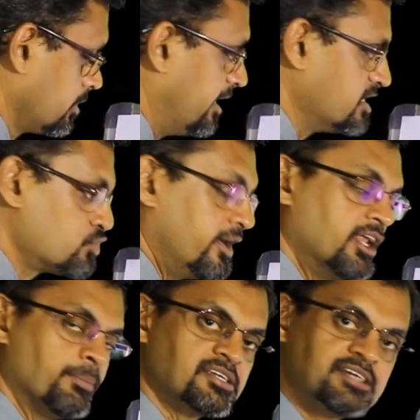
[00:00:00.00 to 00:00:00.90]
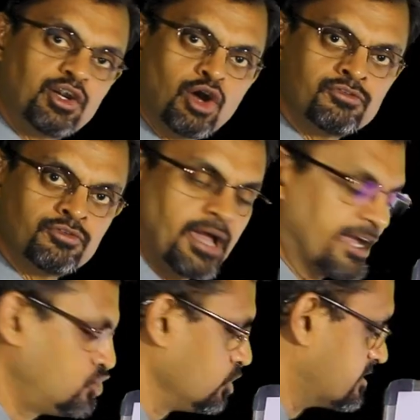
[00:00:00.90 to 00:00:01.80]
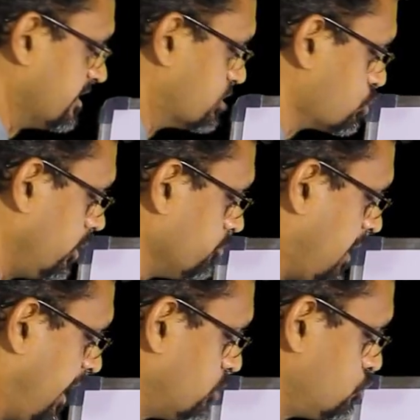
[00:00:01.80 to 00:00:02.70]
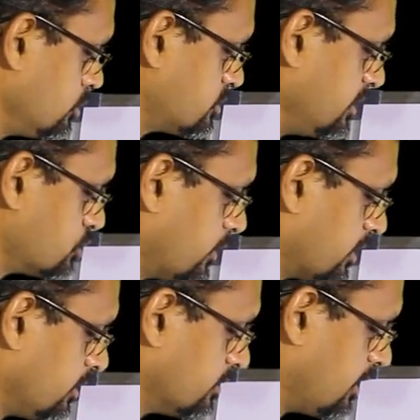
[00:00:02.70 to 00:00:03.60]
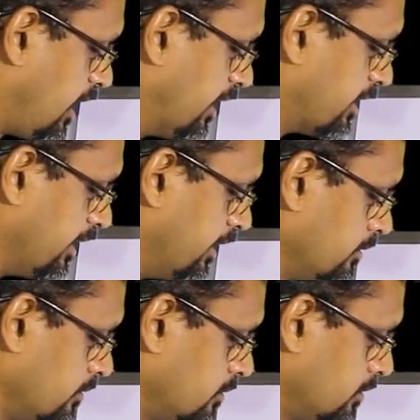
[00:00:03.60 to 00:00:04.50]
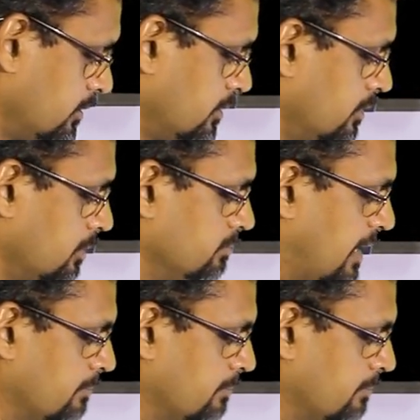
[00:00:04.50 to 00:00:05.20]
It is 20% of actual sales. So if my actual sales were 100, my